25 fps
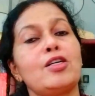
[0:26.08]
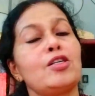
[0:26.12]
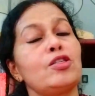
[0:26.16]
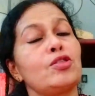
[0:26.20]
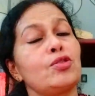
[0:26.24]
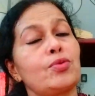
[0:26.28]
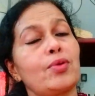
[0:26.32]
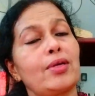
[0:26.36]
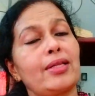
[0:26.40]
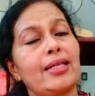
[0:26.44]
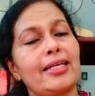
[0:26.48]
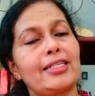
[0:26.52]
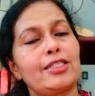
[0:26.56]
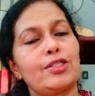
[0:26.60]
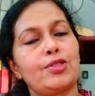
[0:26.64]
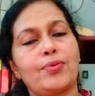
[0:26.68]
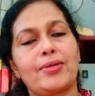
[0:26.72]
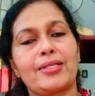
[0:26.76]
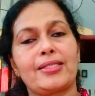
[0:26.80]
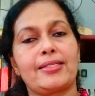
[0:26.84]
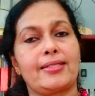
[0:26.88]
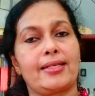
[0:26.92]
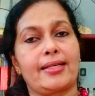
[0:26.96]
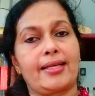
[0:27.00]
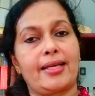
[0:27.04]
So let's
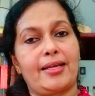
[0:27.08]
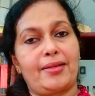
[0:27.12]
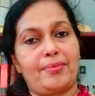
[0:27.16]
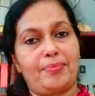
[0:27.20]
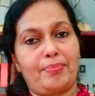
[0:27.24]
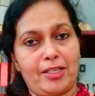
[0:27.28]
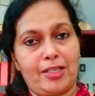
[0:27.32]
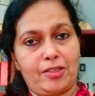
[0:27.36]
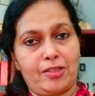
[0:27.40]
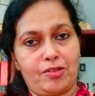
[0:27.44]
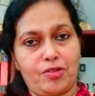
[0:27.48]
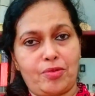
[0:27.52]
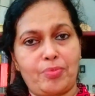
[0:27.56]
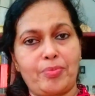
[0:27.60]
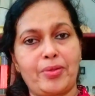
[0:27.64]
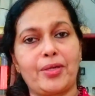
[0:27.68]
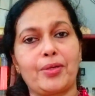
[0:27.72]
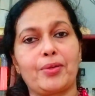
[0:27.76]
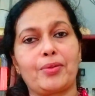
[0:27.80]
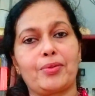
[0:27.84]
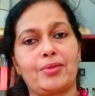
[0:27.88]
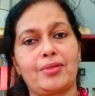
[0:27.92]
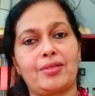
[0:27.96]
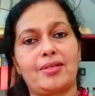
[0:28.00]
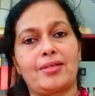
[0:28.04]
once again pay
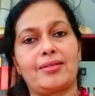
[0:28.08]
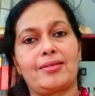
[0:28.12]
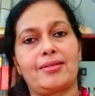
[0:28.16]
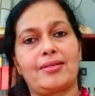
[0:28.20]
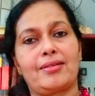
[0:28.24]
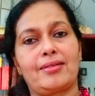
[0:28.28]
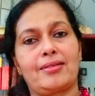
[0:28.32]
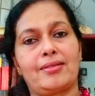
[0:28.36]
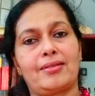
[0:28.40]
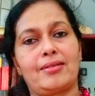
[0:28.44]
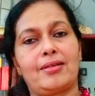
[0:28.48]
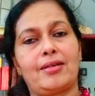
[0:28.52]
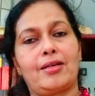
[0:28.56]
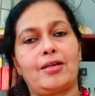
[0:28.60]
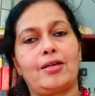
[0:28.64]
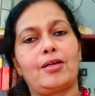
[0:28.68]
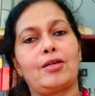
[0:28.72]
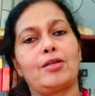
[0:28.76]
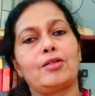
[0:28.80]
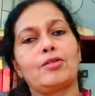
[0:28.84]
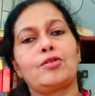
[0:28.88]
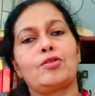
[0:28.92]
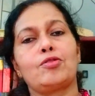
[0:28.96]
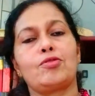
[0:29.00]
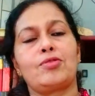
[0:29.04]
tribute
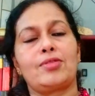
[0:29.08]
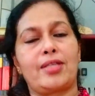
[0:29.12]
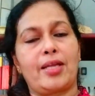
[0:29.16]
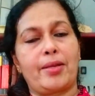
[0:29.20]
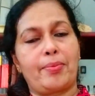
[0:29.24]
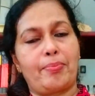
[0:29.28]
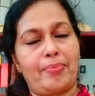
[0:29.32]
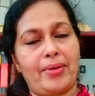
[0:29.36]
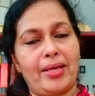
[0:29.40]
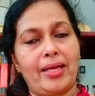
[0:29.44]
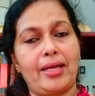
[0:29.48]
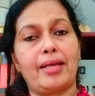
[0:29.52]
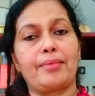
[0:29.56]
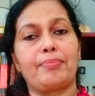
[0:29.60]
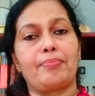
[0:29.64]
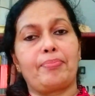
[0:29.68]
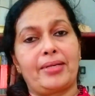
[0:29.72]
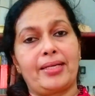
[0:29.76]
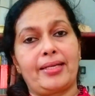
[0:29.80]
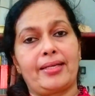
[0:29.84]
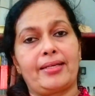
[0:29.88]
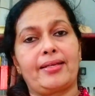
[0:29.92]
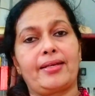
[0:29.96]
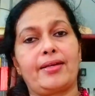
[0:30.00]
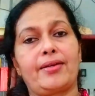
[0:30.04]
to Sri P. N.
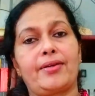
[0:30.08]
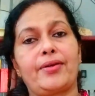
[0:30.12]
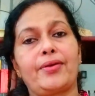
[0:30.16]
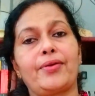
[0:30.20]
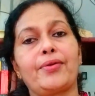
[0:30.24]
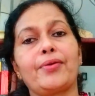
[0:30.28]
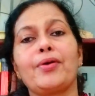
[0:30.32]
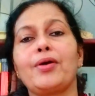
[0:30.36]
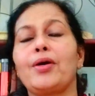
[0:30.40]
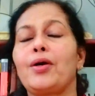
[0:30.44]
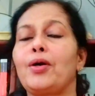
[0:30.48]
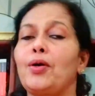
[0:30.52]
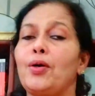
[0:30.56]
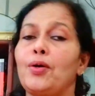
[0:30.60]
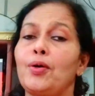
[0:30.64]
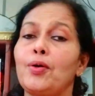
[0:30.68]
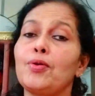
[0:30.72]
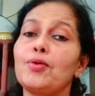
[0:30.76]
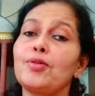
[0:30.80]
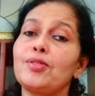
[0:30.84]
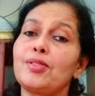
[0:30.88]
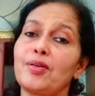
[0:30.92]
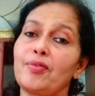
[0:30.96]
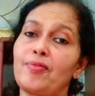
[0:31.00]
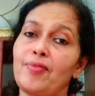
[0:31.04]
Panicker, who
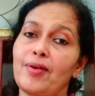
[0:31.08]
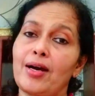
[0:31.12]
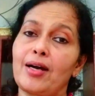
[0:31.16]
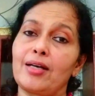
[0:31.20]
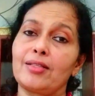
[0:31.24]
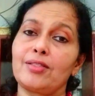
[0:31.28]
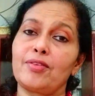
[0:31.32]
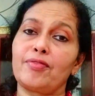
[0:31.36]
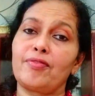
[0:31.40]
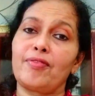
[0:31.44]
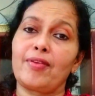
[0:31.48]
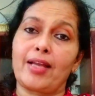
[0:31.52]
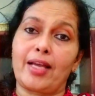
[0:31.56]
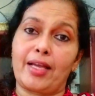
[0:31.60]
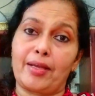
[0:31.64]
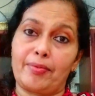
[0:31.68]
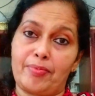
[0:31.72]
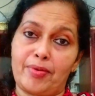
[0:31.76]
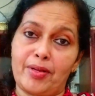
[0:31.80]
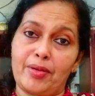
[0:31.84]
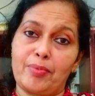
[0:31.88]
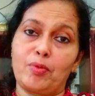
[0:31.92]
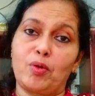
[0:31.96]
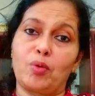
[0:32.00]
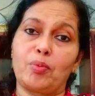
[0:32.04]
is the father of
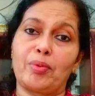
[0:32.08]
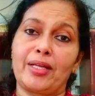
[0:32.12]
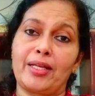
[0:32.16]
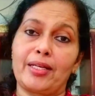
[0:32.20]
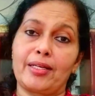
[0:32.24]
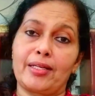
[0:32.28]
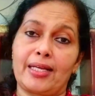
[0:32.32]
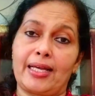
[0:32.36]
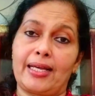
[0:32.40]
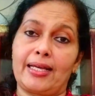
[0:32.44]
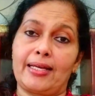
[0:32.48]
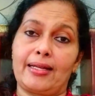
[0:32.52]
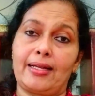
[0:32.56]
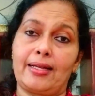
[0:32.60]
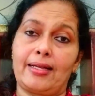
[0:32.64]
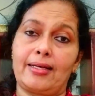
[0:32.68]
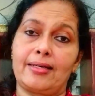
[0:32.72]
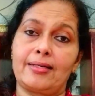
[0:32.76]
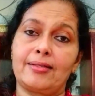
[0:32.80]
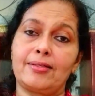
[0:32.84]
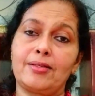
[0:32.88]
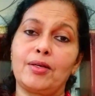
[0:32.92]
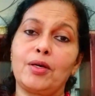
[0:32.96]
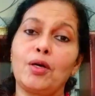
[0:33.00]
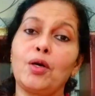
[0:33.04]
library movement in
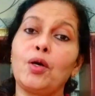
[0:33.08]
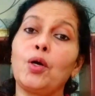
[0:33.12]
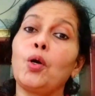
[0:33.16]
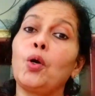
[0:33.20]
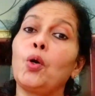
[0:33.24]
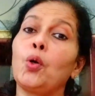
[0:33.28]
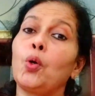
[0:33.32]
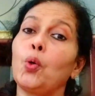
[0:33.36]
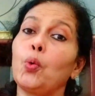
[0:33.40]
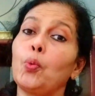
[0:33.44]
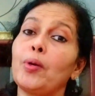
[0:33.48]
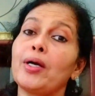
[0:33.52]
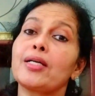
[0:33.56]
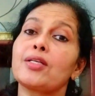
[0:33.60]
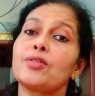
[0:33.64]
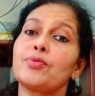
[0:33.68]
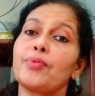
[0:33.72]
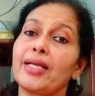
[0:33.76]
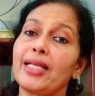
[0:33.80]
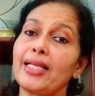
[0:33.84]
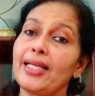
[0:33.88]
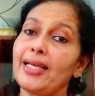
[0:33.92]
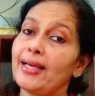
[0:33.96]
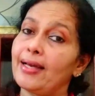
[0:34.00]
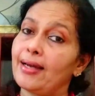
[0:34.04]
Kerala, who worked
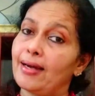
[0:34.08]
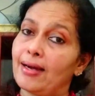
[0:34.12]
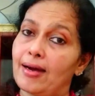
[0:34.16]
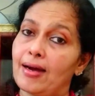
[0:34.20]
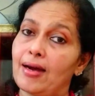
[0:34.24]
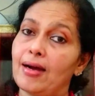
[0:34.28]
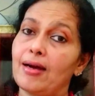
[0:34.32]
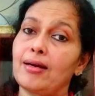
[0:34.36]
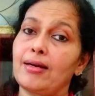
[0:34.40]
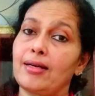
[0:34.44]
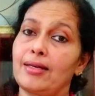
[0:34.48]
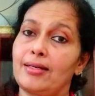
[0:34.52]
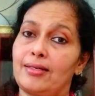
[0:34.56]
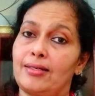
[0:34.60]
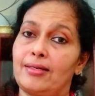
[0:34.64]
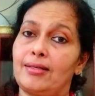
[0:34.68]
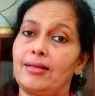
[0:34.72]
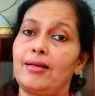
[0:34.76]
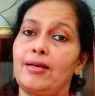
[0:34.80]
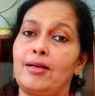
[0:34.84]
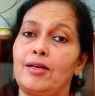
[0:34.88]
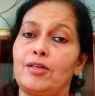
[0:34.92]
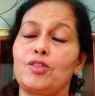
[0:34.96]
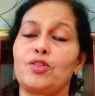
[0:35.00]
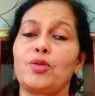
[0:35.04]
really hard
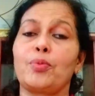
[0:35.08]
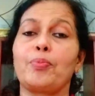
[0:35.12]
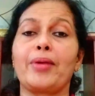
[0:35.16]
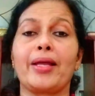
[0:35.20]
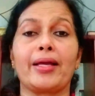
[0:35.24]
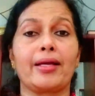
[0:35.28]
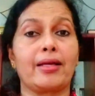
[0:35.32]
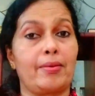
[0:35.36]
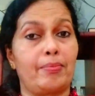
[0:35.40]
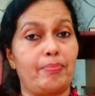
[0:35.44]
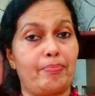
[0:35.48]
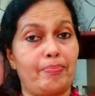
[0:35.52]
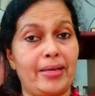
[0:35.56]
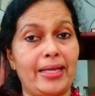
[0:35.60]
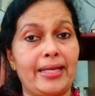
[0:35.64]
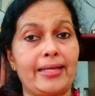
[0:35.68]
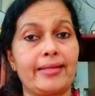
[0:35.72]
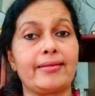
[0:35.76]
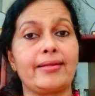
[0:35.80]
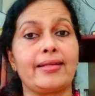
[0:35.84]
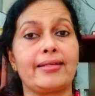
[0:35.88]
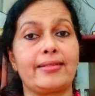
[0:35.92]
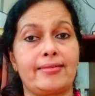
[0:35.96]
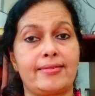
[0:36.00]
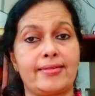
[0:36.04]
to bring
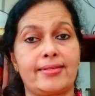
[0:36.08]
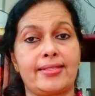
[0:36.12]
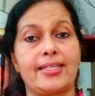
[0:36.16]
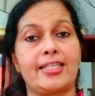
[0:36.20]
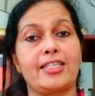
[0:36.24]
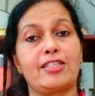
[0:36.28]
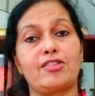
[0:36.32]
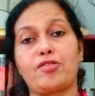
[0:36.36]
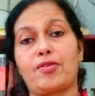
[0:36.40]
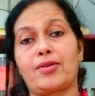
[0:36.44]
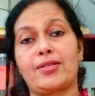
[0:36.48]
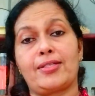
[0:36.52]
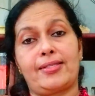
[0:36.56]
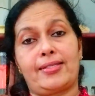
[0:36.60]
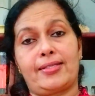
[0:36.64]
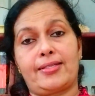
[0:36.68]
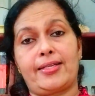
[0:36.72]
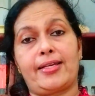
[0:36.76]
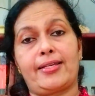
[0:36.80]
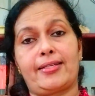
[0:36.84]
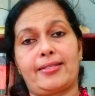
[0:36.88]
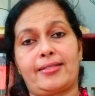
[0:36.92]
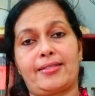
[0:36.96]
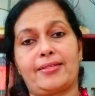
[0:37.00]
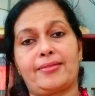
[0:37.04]
complete literacy to our
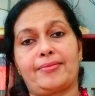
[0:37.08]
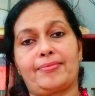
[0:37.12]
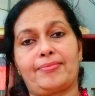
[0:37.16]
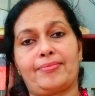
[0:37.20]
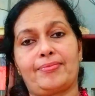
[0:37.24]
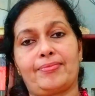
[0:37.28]
state.